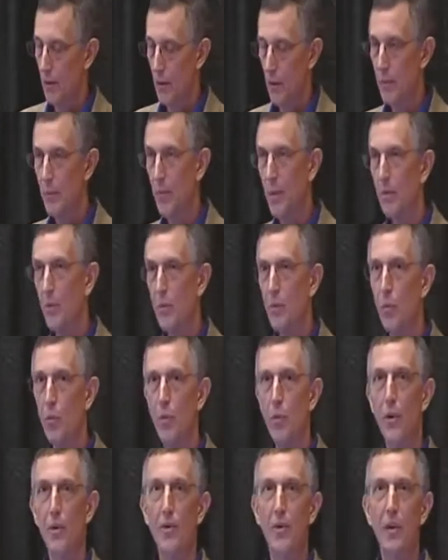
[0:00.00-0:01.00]
Well, remember,
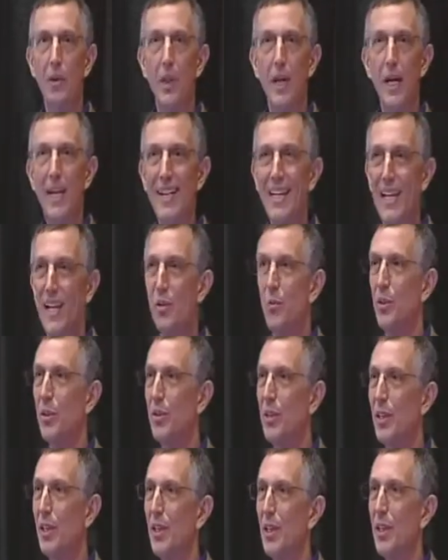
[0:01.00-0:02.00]
with lighting, we're
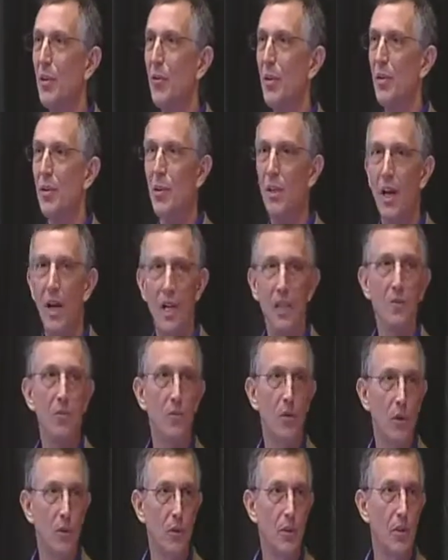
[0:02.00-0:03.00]
dealing with line
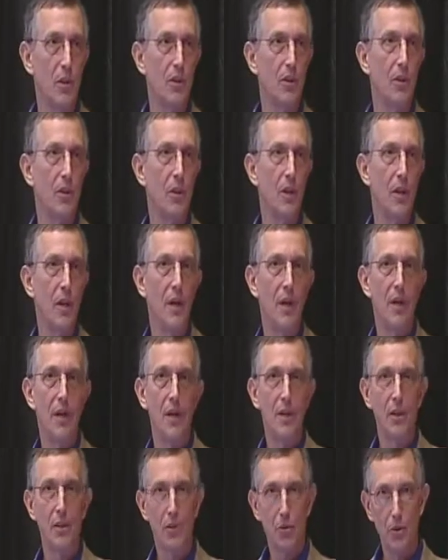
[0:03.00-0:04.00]
voltage
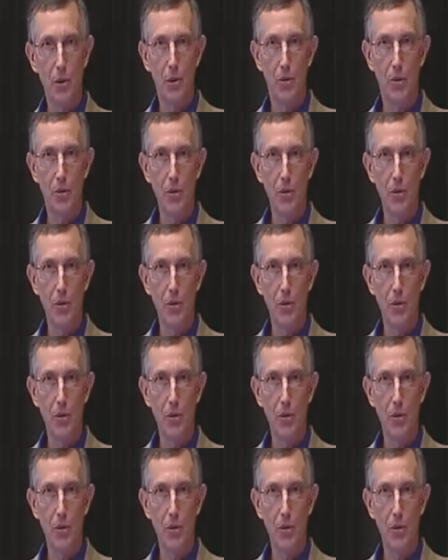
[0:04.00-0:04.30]
control.